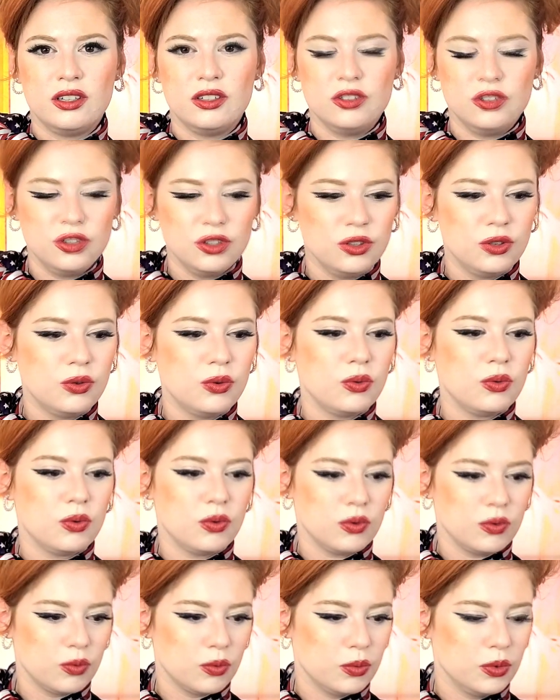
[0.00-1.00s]
Do you
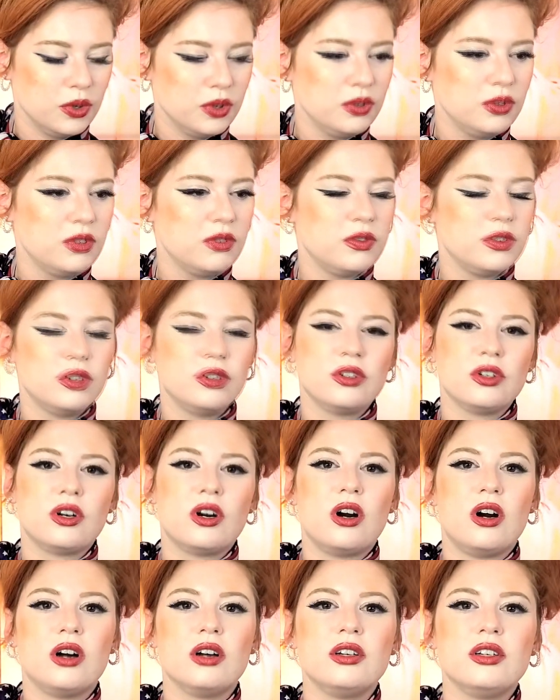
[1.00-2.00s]
really feel
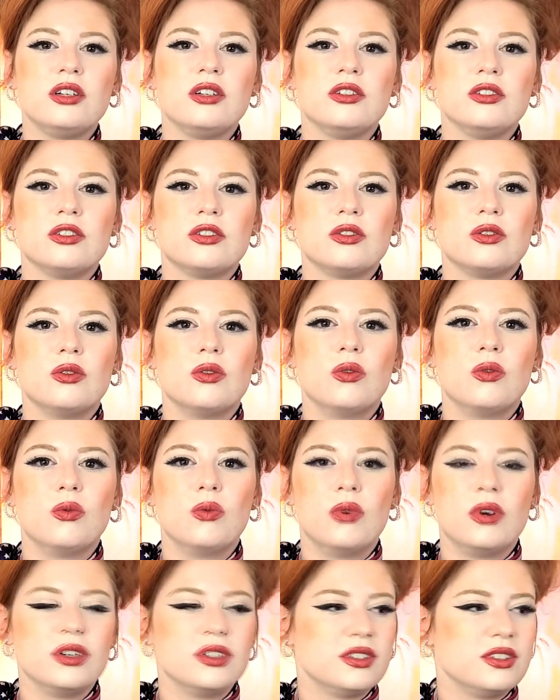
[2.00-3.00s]
your audience
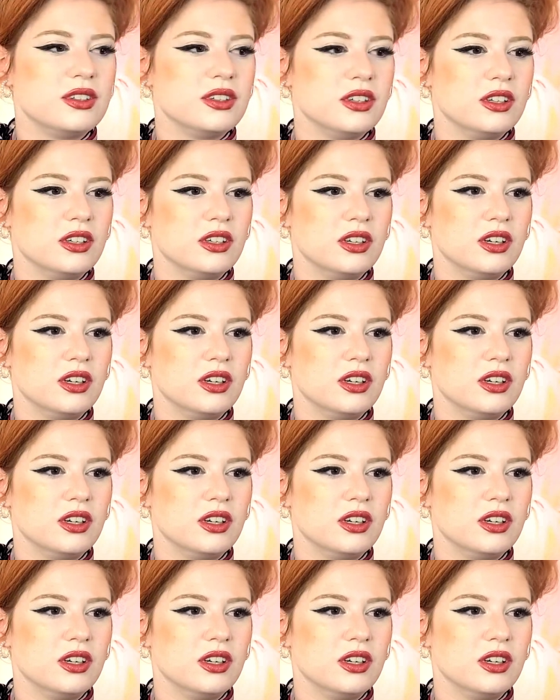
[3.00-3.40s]
wants